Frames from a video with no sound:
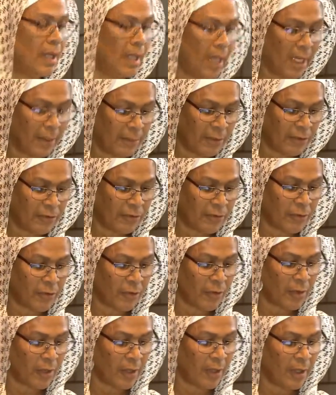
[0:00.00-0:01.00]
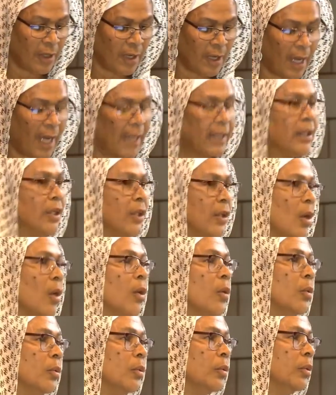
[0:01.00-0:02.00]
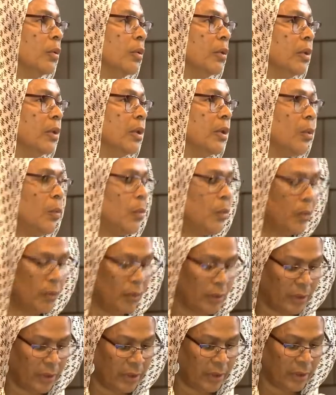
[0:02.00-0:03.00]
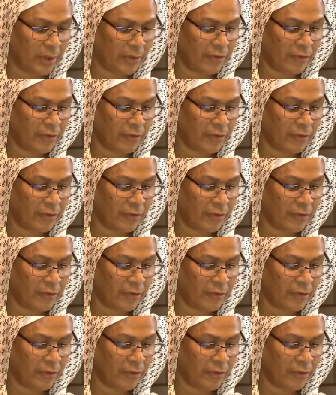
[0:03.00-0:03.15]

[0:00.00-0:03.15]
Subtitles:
and before I could own the word